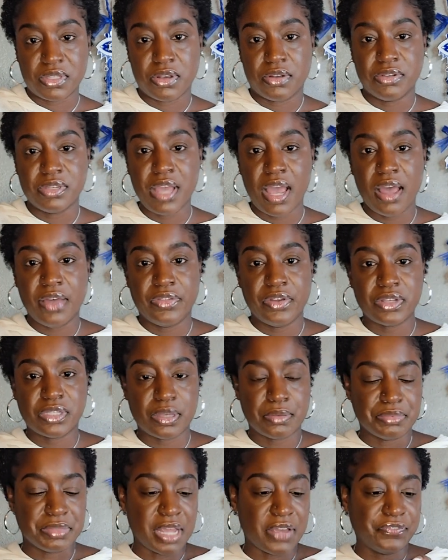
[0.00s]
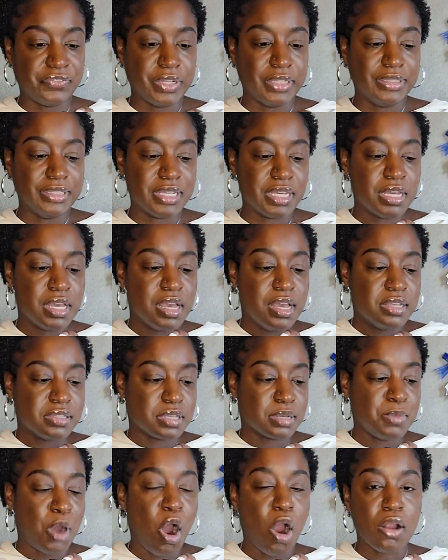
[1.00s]
here. Yeah, there's definitely
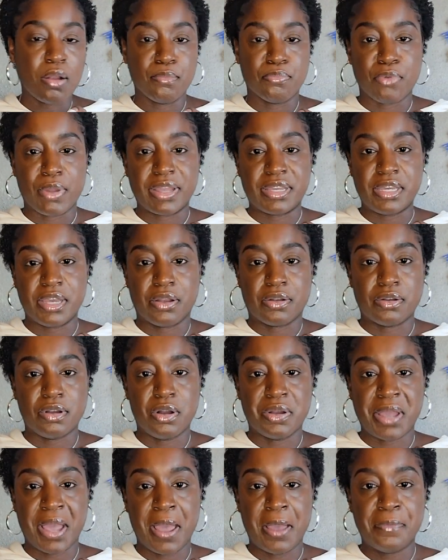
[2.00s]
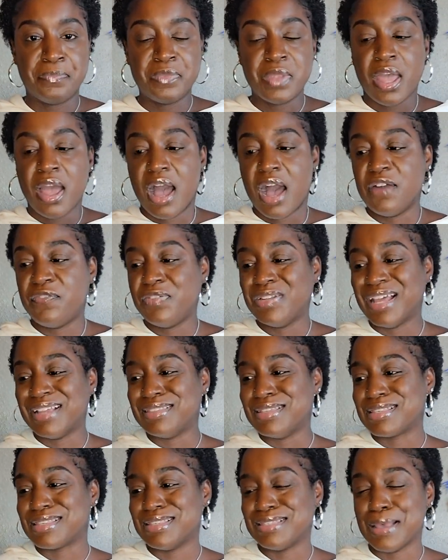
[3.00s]
some heartbreak here, okay? I feel like
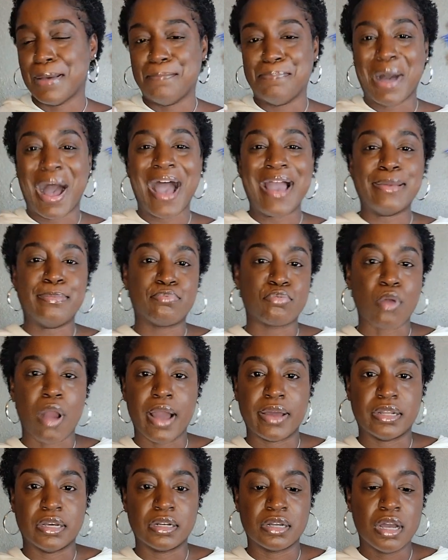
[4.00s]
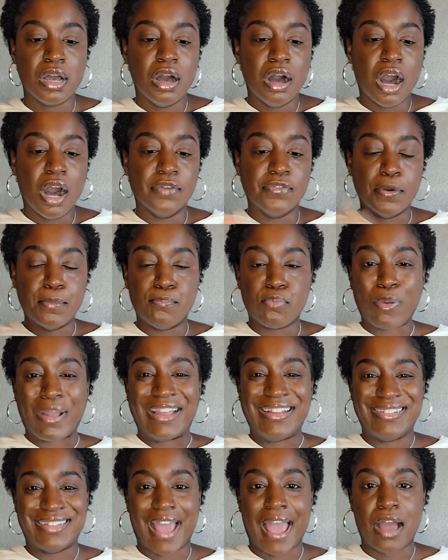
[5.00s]
this is a byproduct of a
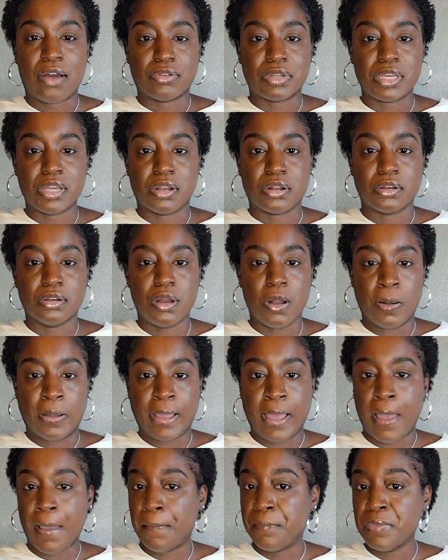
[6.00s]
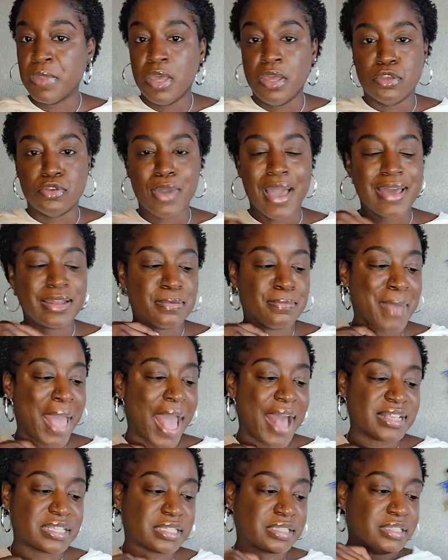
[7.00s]
breakdown here, okay? You had a
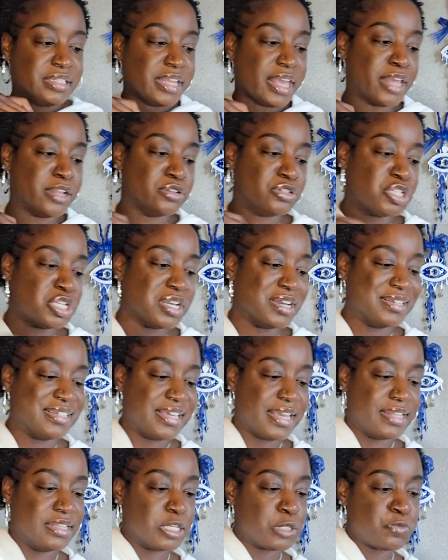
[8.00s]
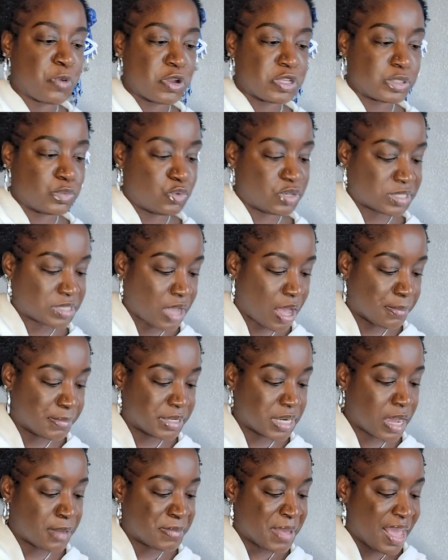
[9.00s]
masculine energy. Again, this person was
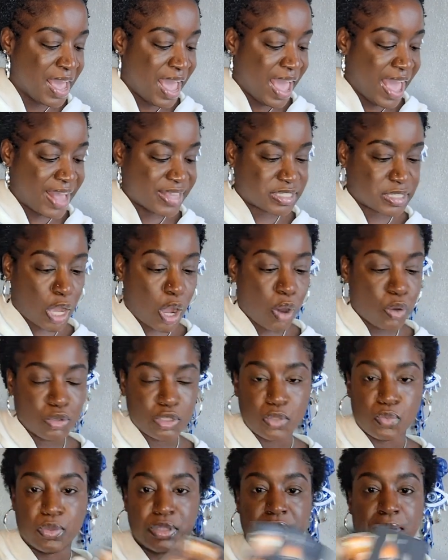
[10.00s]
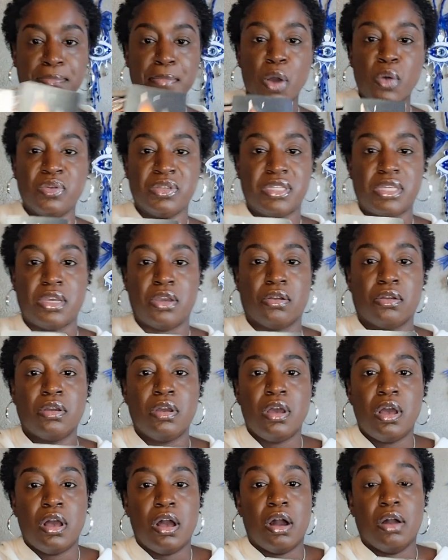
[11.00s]
coming up as the host with the most here,
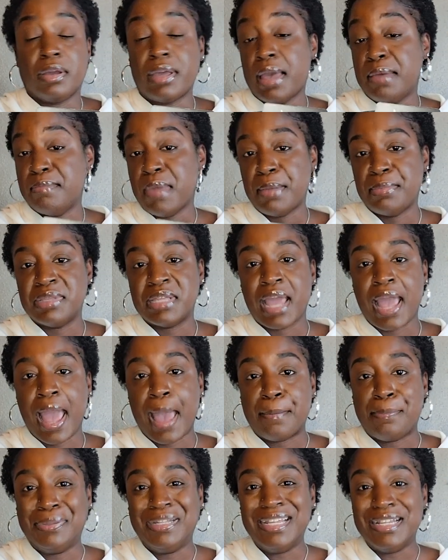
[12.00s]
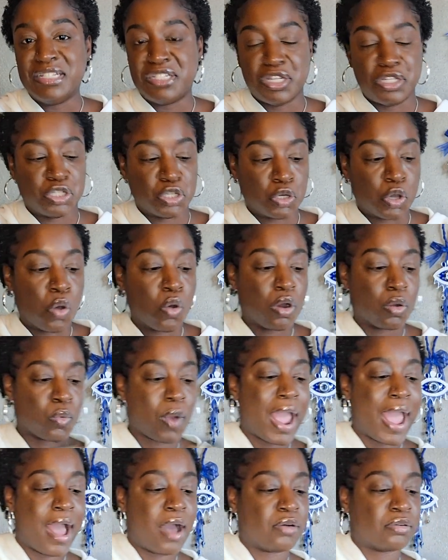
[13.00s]
okay? Maybe they had plenty to go
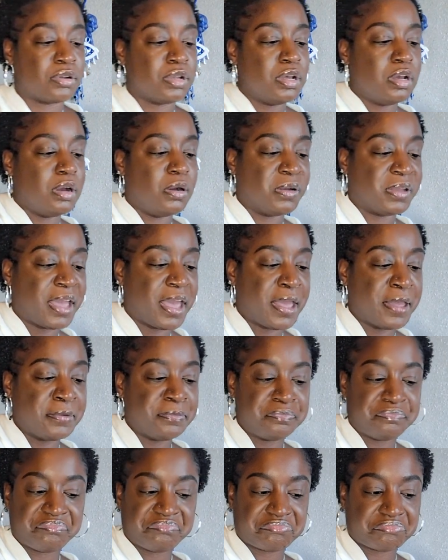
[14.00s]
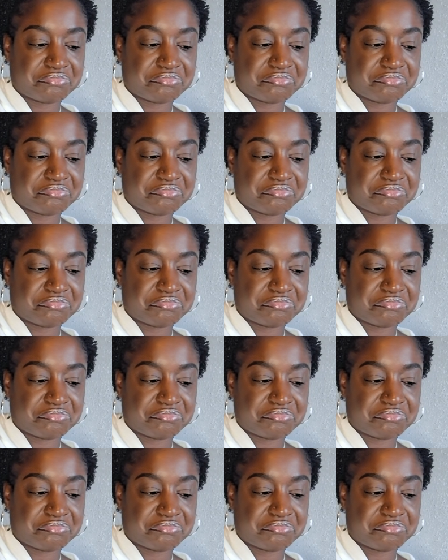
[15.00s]
around, okay?